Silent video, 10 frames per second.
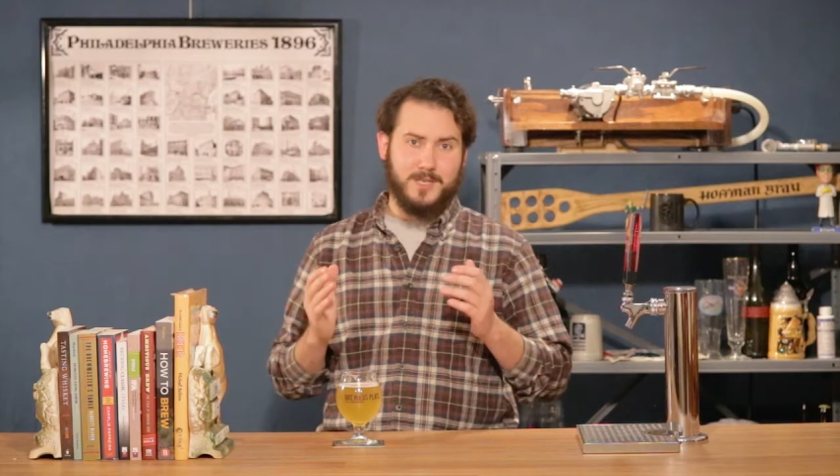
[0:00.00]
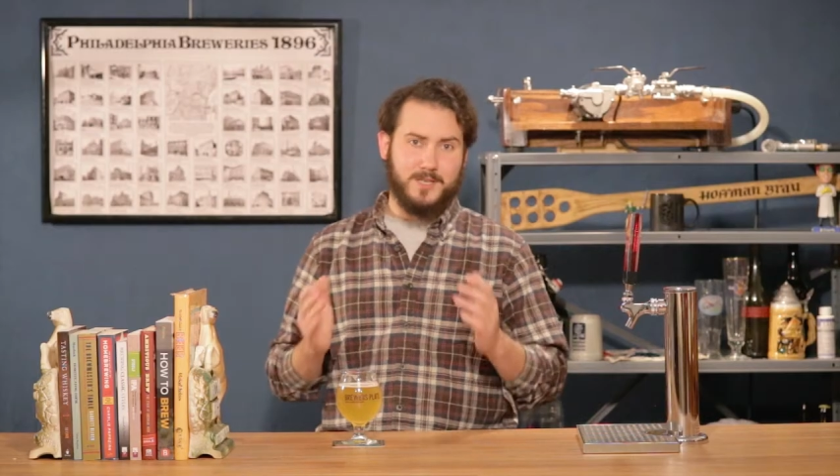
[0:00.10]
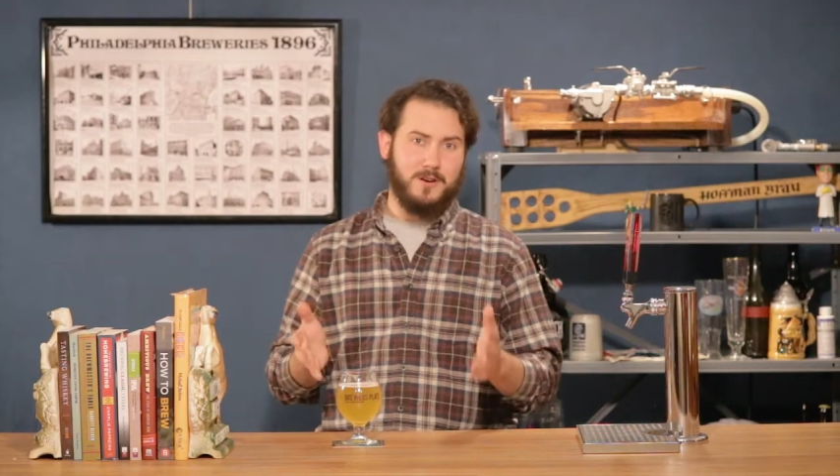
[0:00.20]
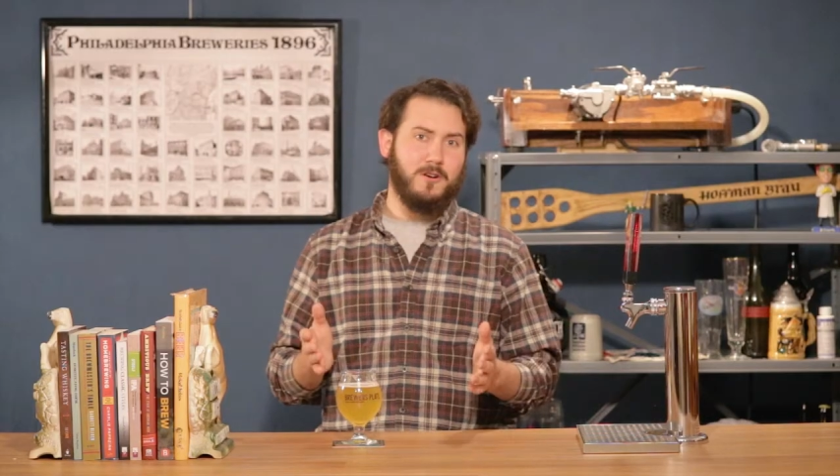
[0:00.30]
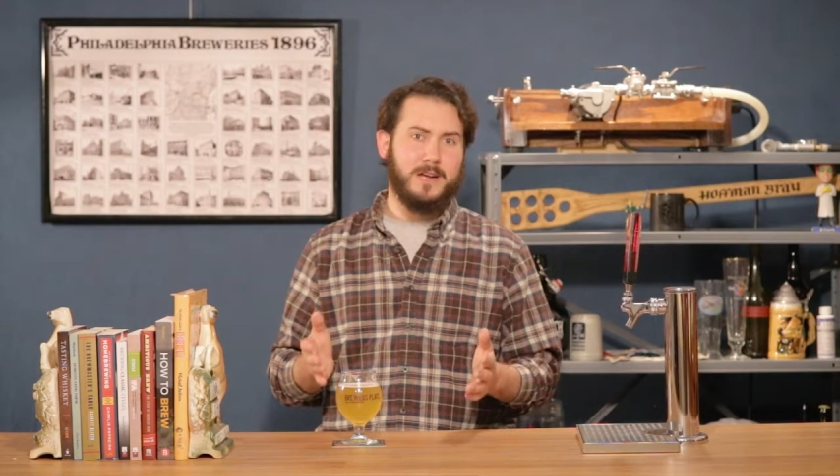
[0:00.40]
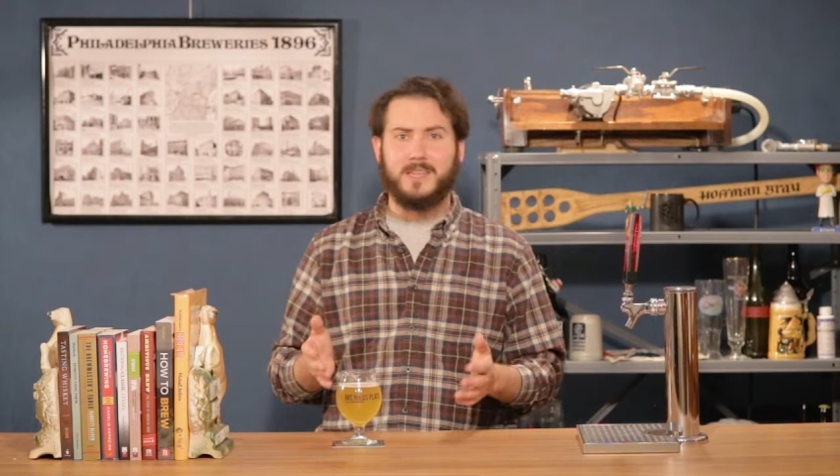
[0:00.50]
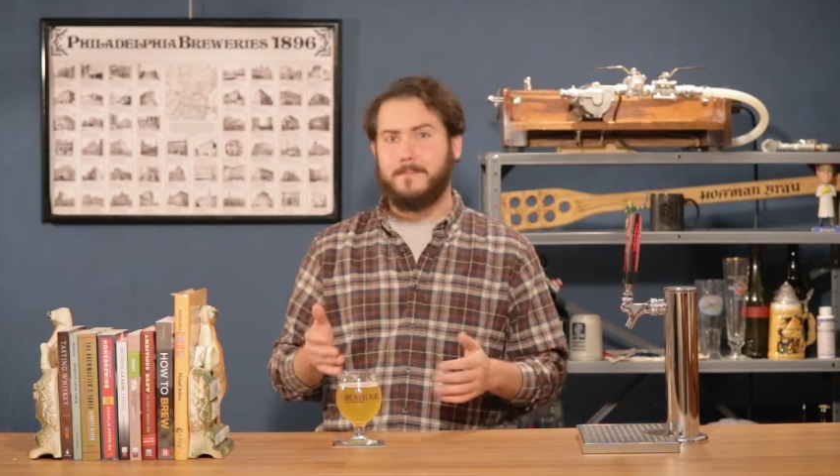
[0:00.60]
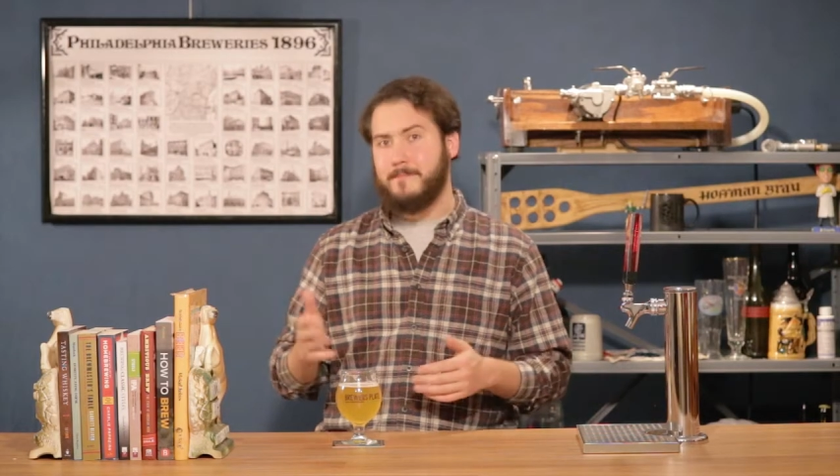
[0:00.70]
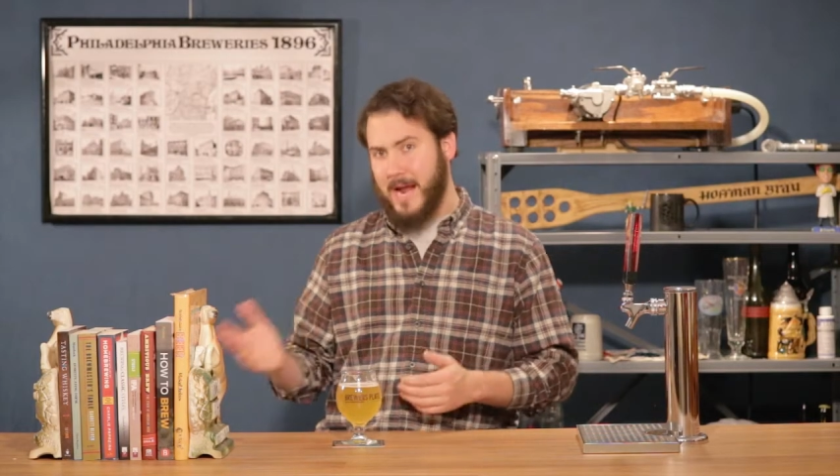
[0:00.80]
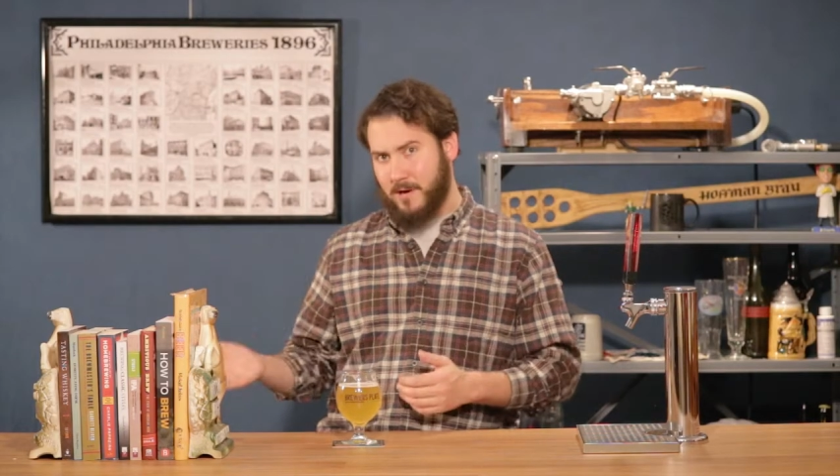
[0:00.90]
start at the
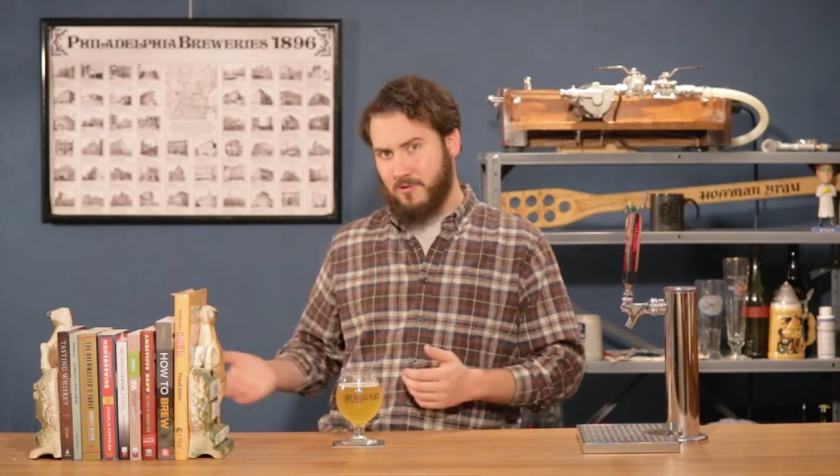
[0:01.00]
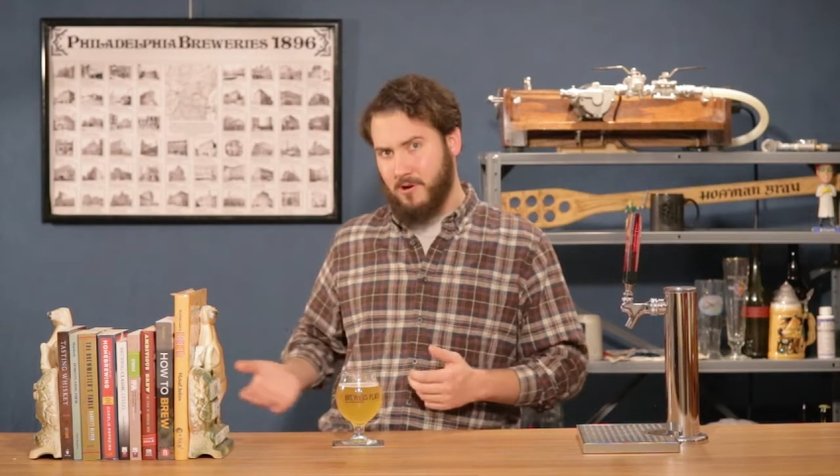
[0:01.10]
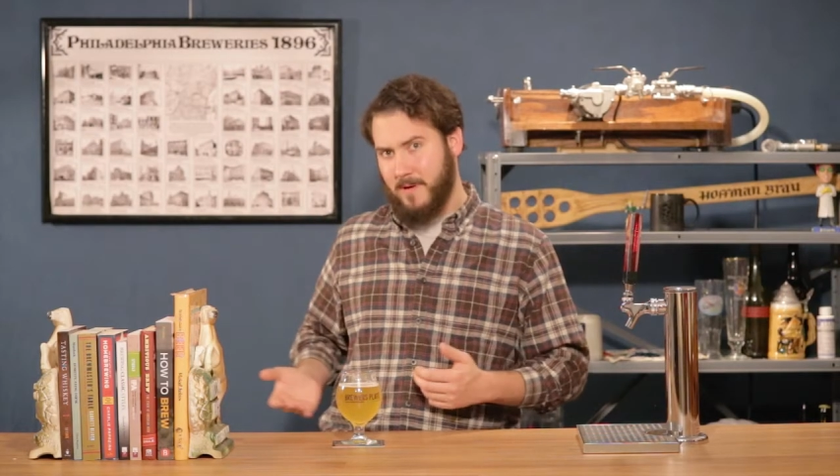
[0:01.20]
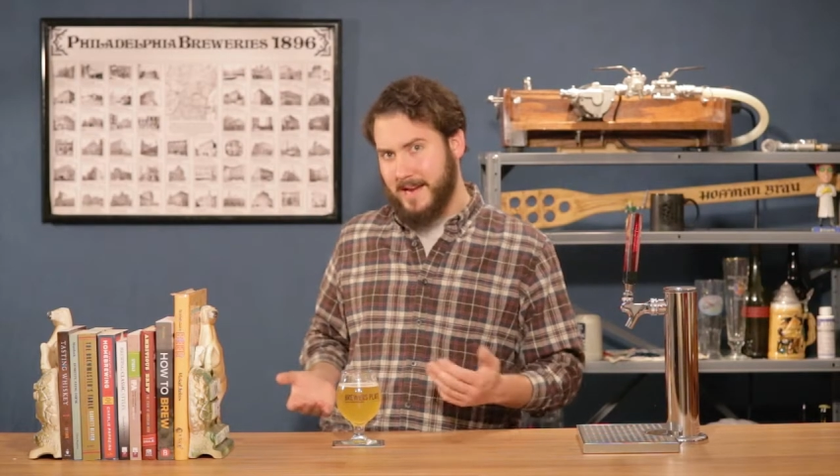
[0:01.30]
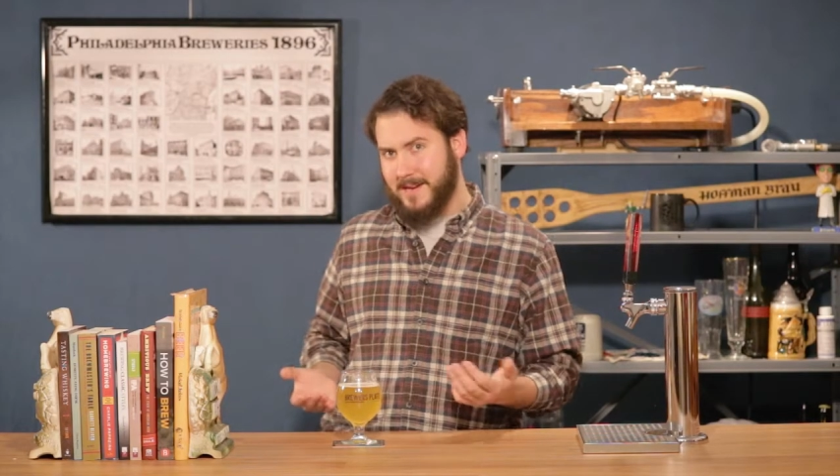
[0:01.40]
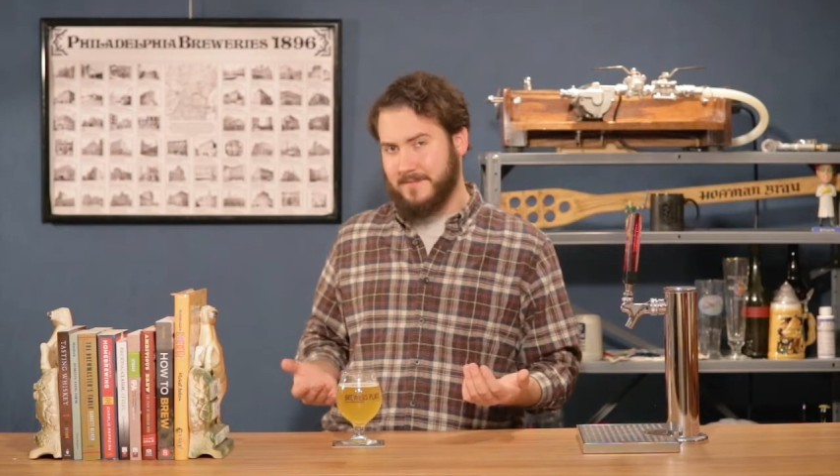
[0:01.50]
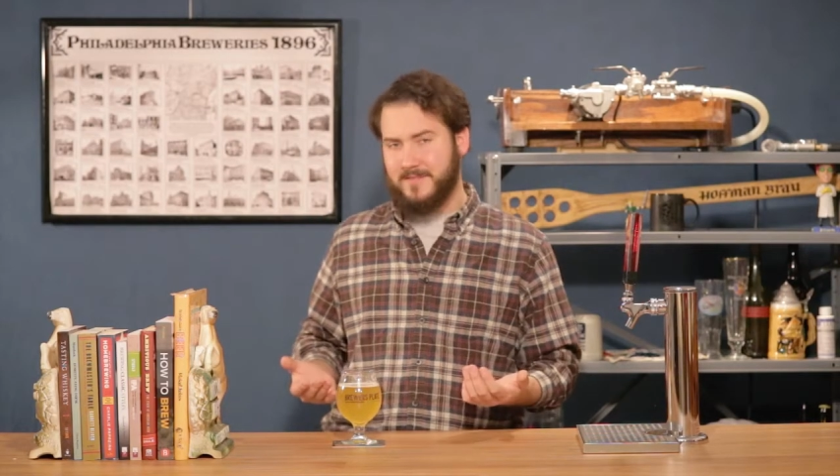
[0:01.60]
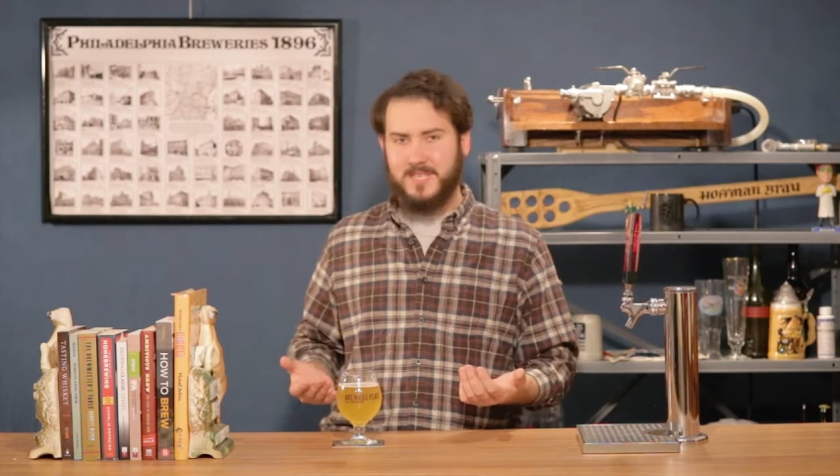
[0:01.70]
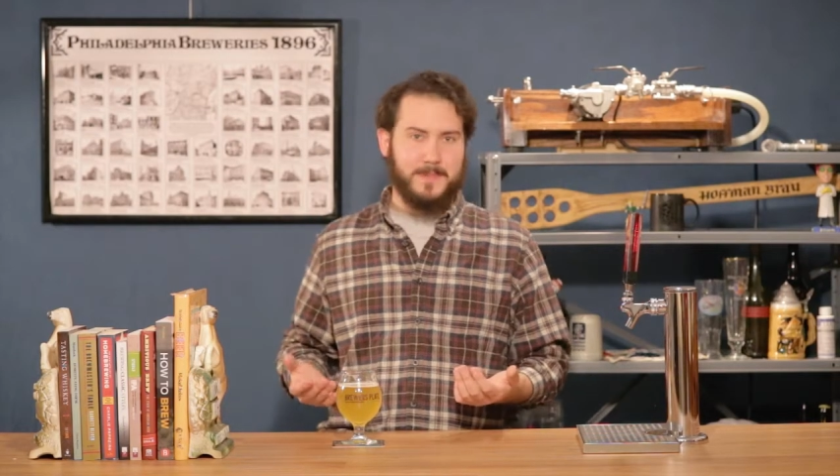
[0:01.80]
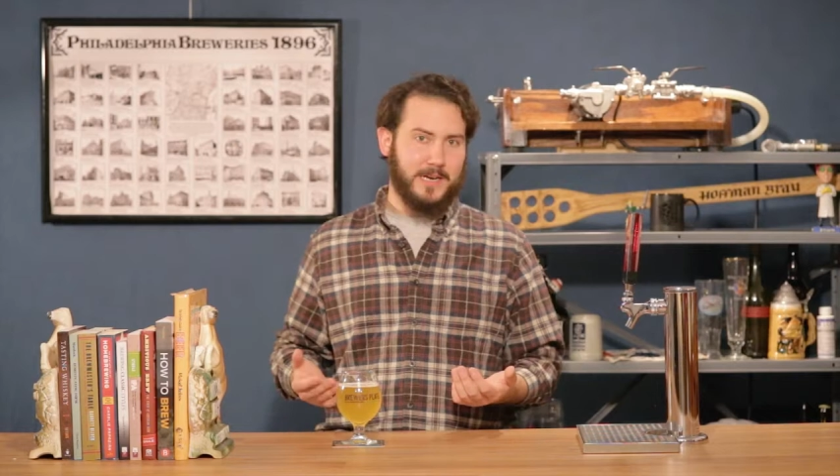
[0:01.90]
macro end of
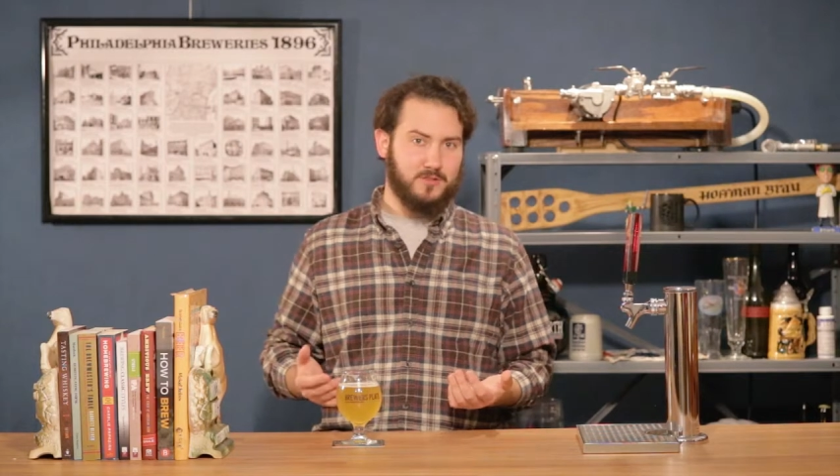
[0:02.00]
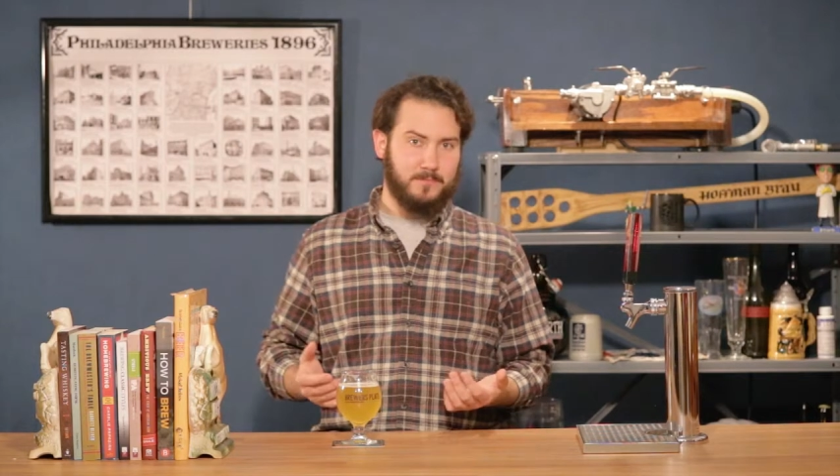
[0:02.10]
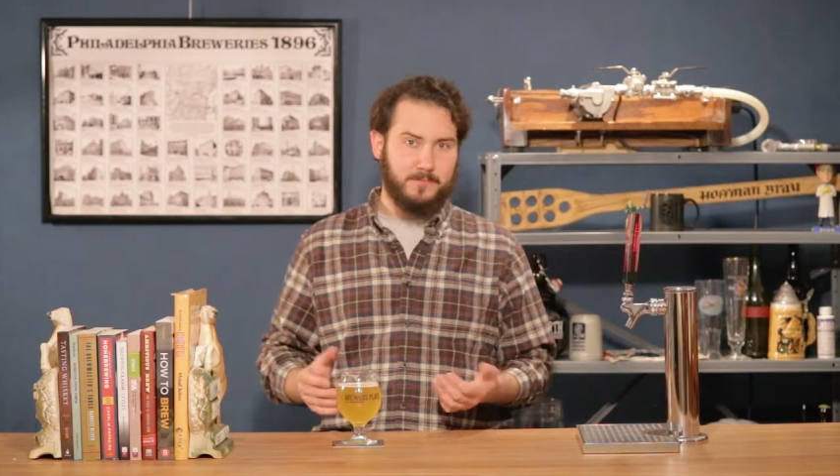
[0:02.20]
the spectrum.